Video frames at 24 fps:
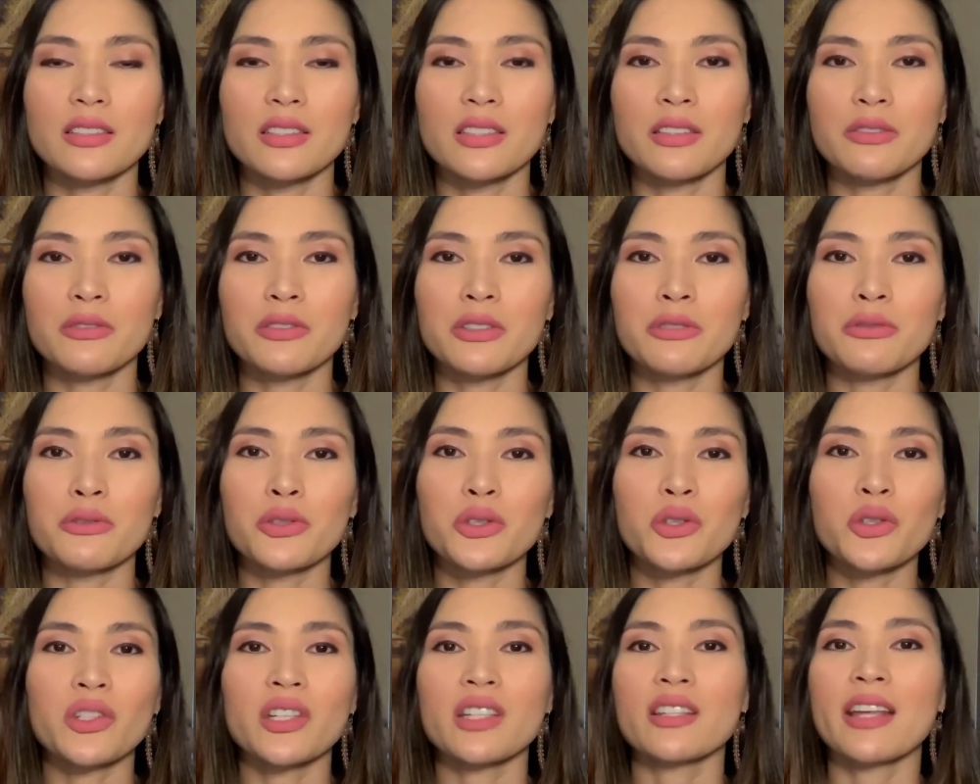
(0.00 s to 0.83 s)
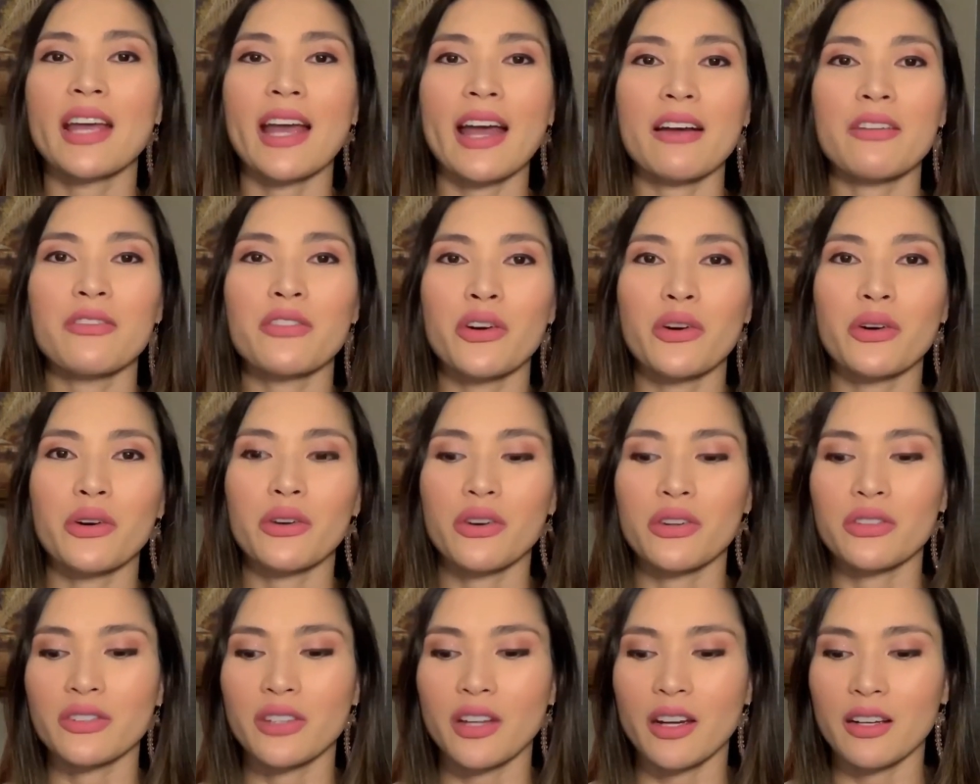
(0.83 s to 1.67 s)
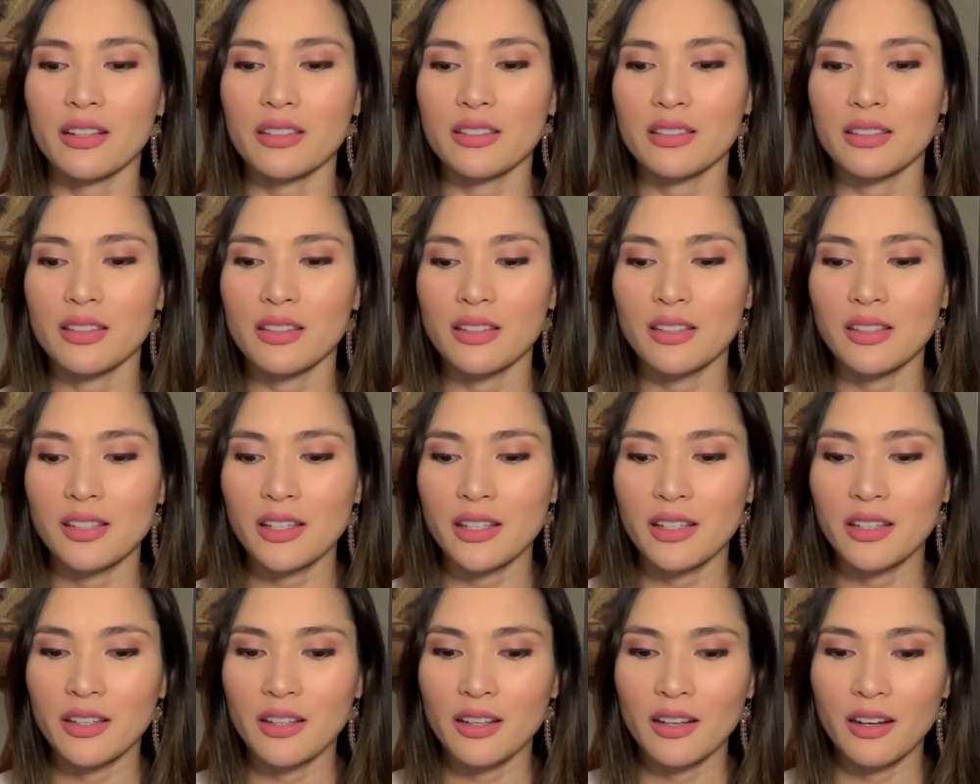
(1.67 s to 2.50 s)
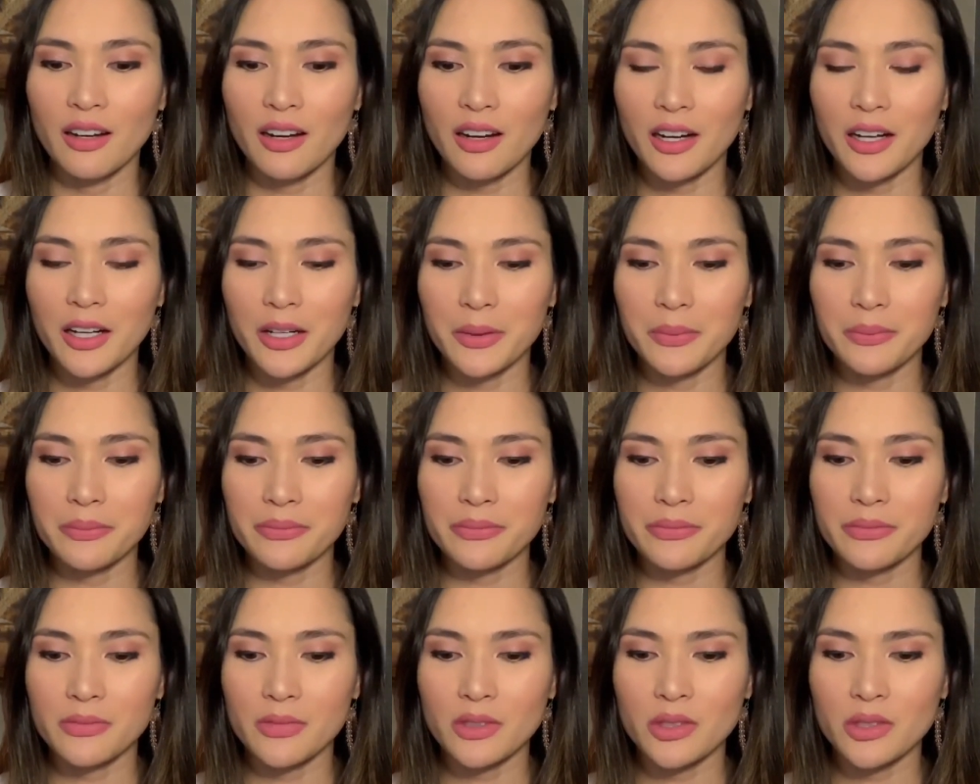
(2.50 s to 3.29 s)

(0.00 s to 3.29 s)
if you can have her or not.